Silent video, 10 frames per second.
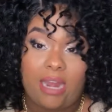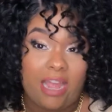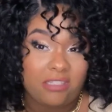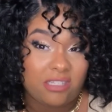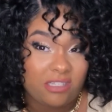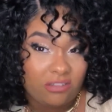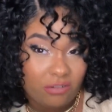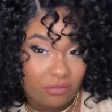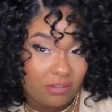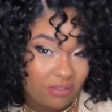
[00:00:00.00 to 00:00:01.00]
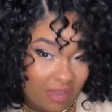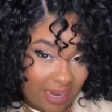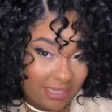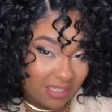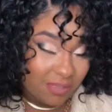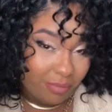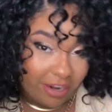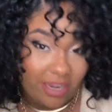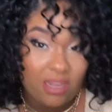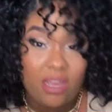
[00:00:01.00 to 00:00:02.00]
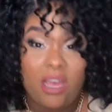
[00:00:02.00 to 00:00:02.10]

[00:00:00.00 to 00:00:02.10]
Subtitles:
I used to, I like to spray it